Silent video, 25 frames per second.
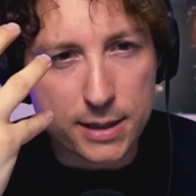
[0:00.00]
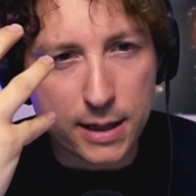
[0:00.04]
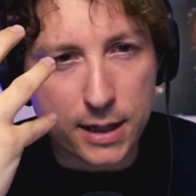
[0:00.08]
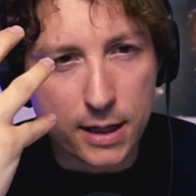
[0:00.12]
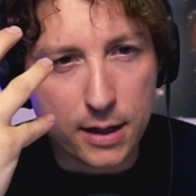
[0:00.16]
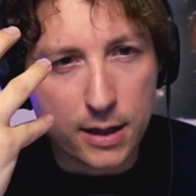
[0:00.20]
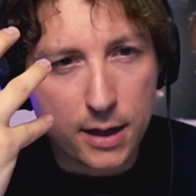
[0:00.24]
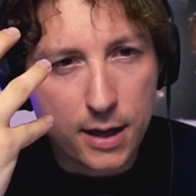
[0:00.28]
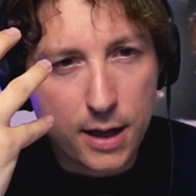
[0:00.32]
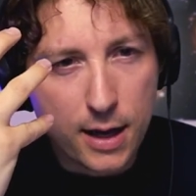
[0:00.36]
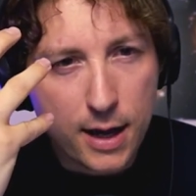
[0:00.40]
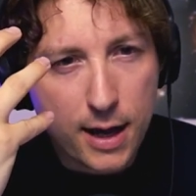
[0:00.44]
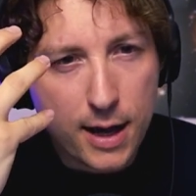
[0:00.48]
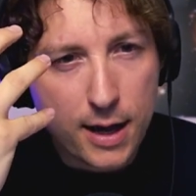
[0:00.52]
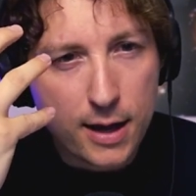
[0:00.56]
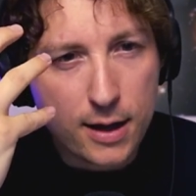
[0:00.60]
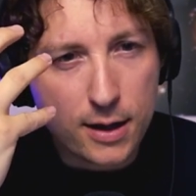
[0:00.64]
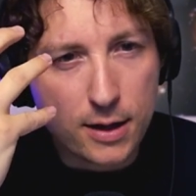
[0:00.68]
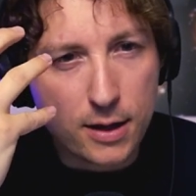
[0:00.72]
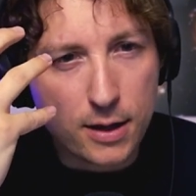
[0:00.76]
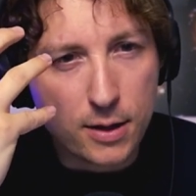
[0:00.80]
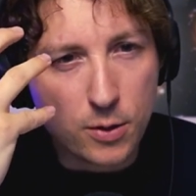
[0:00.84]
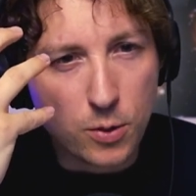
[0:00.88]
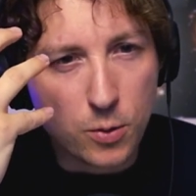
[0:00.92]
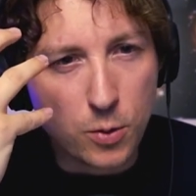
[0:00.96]
Like,
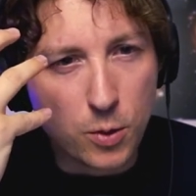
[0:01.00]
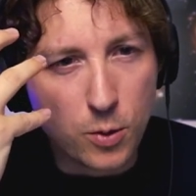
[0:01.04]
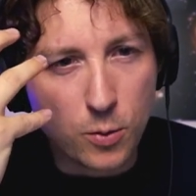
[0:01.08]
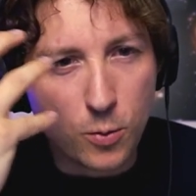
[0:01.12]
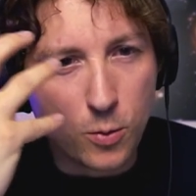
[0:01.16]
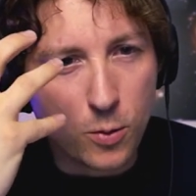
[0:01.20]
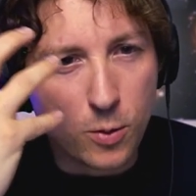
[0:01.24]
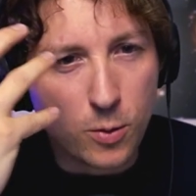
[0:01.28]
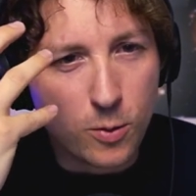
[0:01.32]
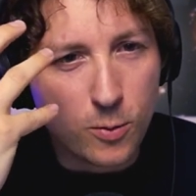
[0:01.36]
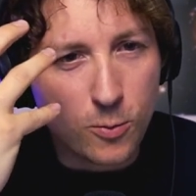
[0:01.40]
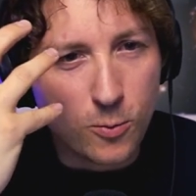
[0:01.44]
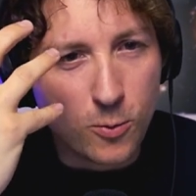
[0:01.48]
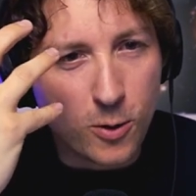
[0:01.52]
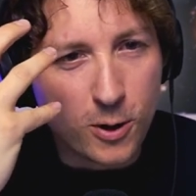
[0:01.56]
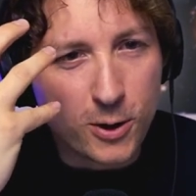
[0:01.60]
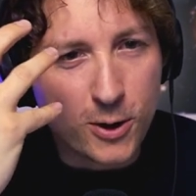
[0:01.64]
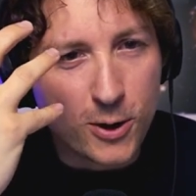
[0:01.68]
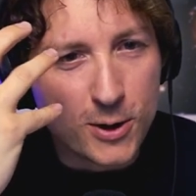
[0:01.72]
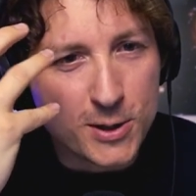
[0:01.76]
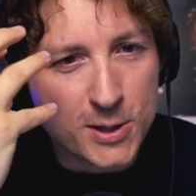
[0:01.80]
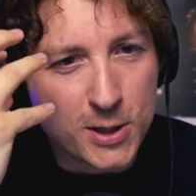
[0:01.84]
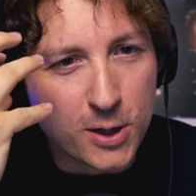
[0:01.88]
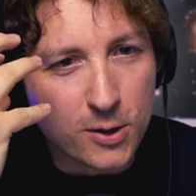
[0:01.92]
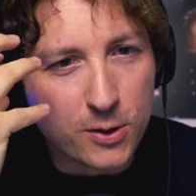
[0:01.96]
what
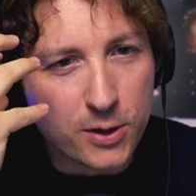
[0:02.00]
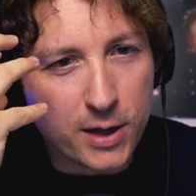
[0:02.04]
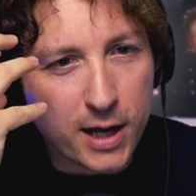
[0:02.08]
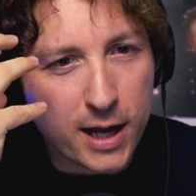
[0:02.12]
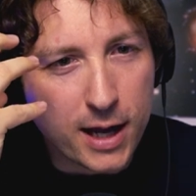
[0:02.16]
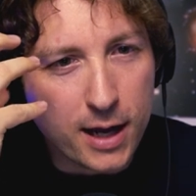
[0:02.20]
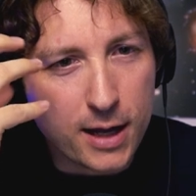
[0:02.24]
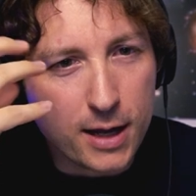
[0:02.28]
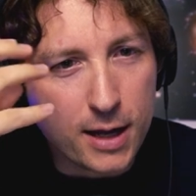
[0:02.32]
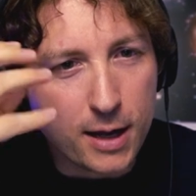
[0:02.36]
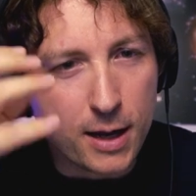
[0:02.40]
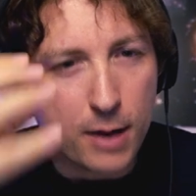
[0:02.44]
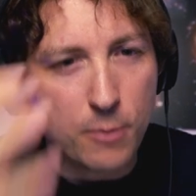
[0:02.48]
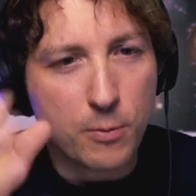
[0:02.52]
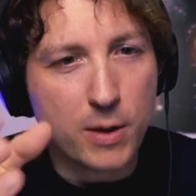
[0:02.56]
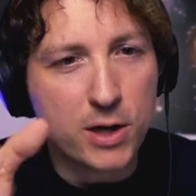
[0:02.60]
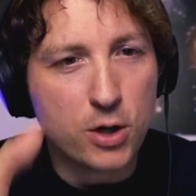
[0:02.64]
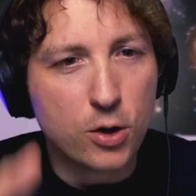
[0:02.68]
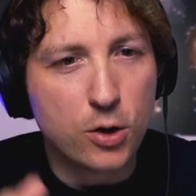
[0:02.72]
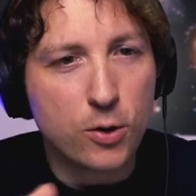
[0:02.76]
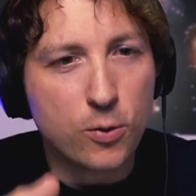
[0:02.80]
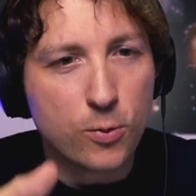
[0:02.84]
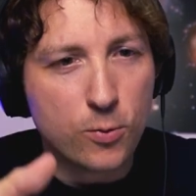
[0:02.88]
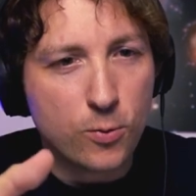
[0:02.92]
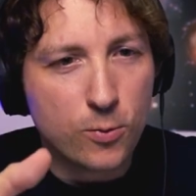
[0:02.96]
goes on there? And when
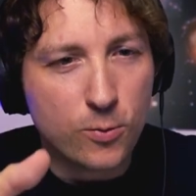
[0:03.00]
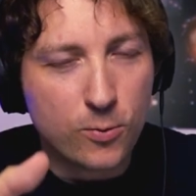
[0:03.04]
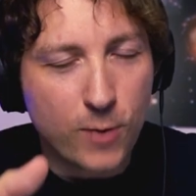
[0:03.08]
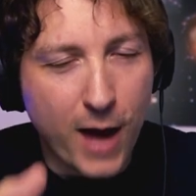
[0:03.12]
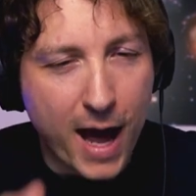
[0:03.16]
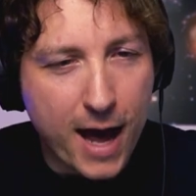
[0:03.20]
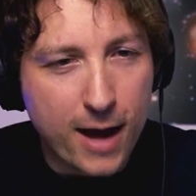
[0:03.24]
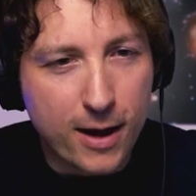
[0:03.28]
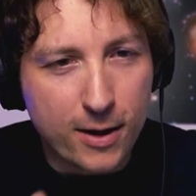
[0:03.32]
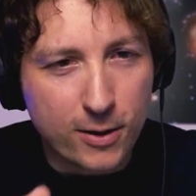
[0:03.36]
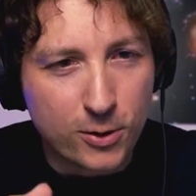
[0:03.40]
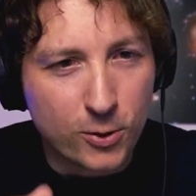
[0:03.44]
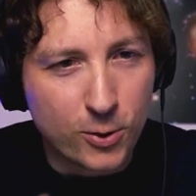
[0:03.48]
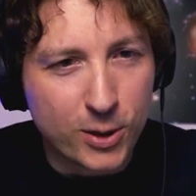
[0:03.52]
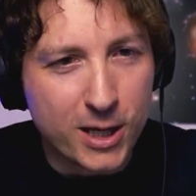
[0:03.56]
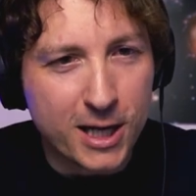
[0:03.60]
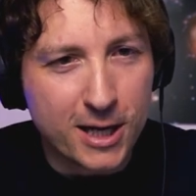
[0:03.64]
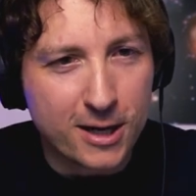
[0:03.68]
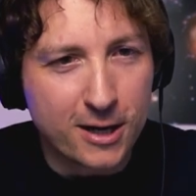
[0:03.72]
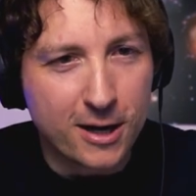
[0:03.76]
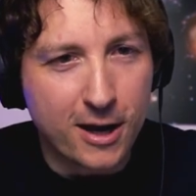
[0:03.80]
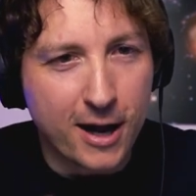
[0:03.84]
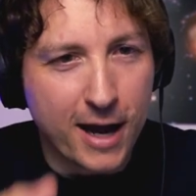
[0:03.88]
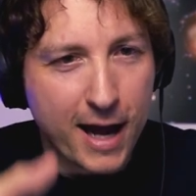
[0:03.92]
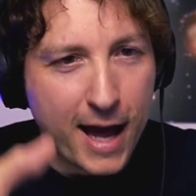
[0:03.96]
you're looking
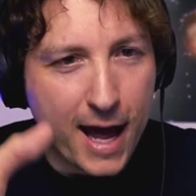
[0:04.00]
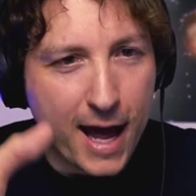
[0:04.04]
at an eye,